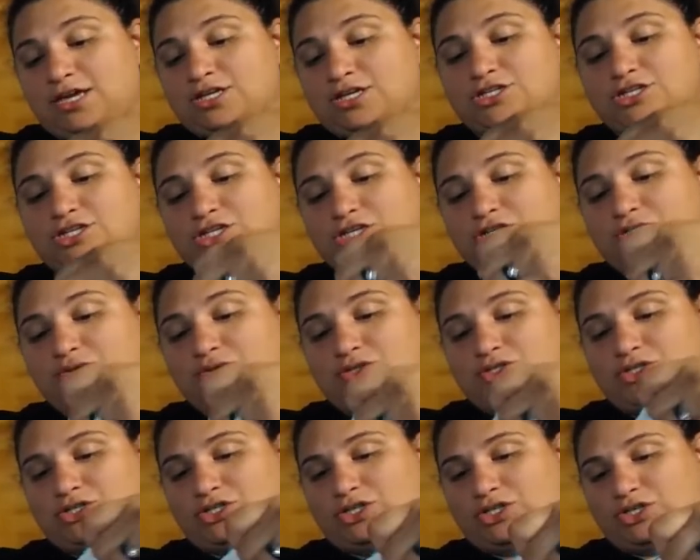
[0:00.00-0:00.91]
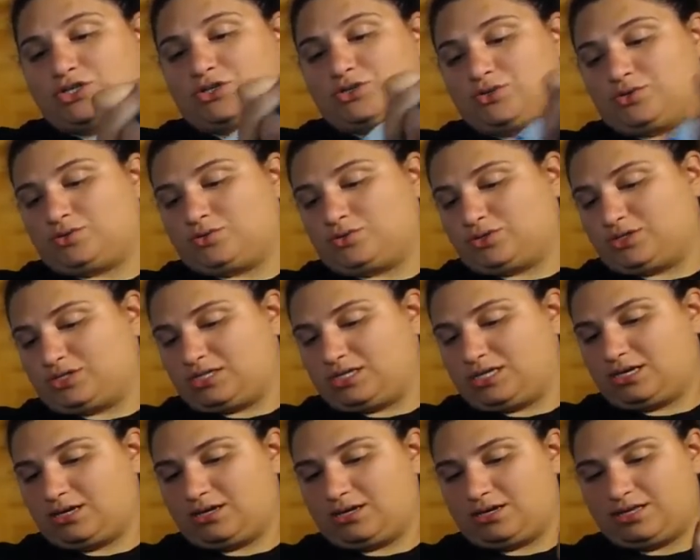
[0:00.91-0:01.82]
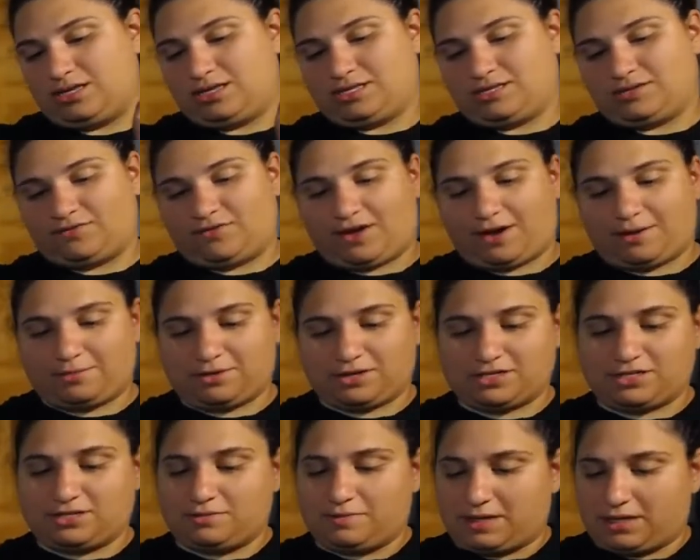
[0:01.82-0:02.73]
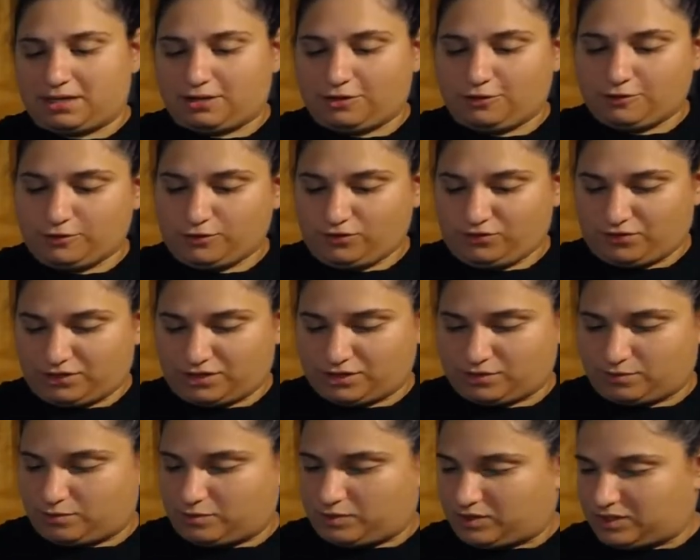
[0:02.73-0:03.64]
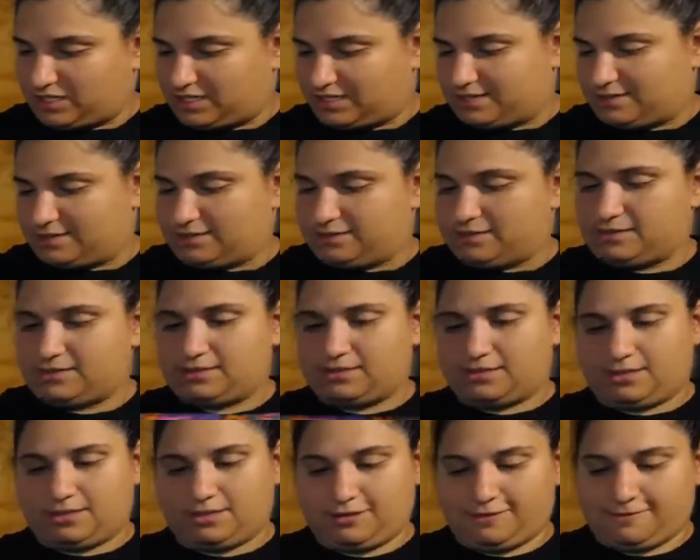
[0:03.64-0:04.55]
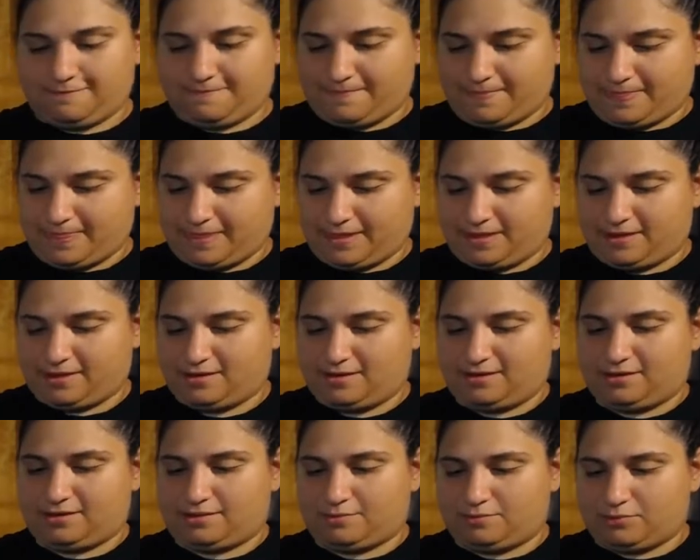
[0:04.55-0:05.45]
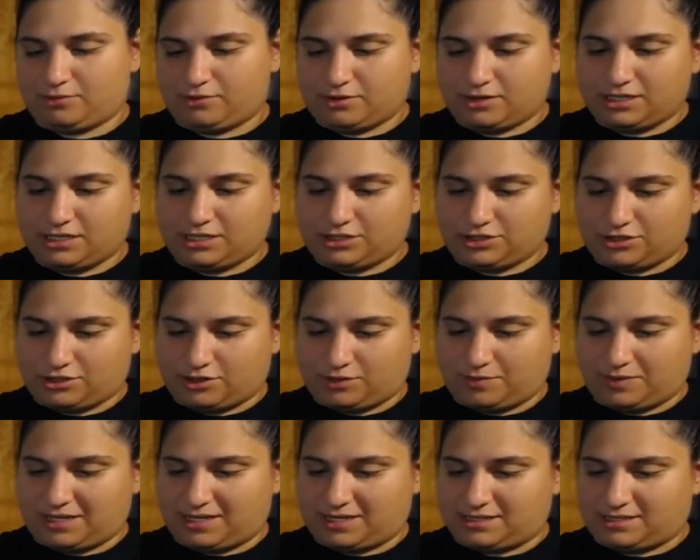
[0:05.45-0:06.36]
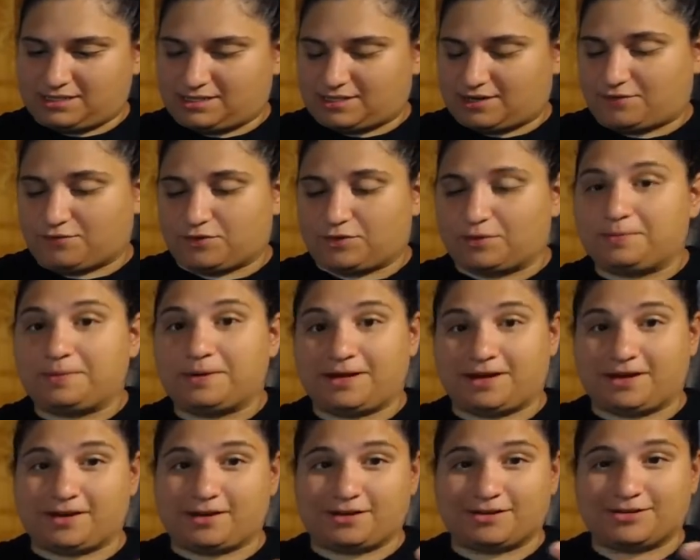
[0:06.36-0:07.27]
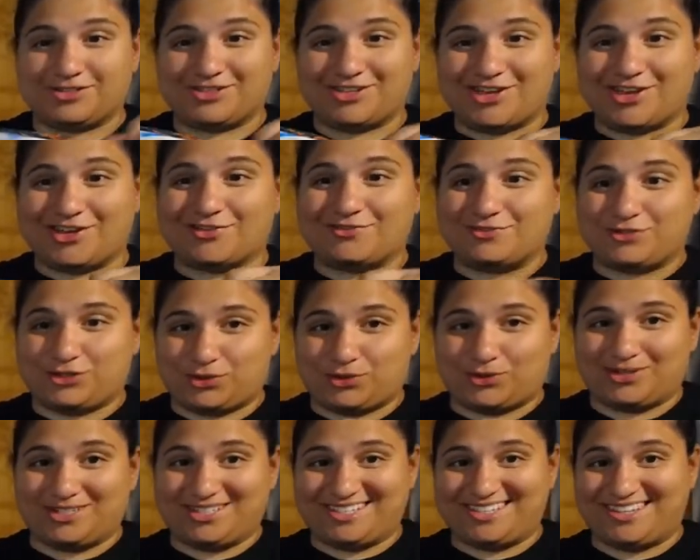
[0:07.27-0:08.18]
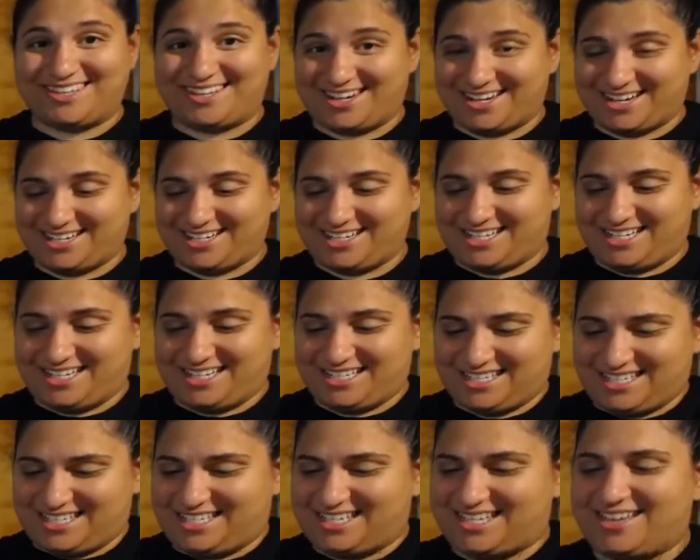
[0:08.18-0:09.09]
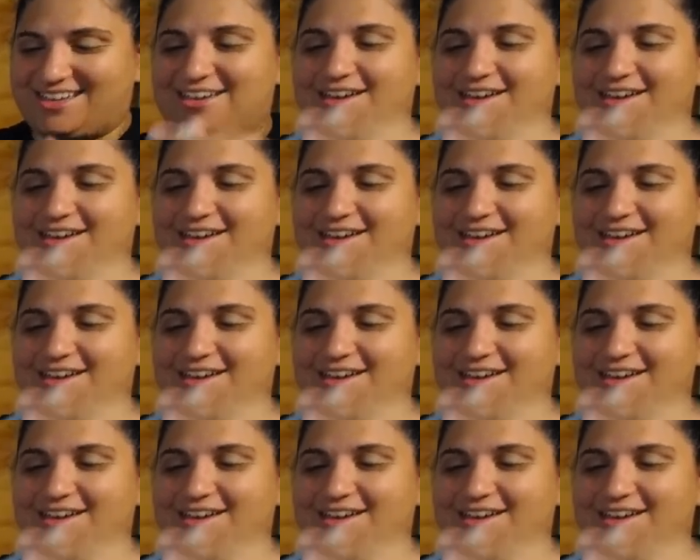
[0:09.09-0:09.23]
She used to use this fabric to make clothes for us when we were kids. Pretty sure we had several pairs of shorts in the 90s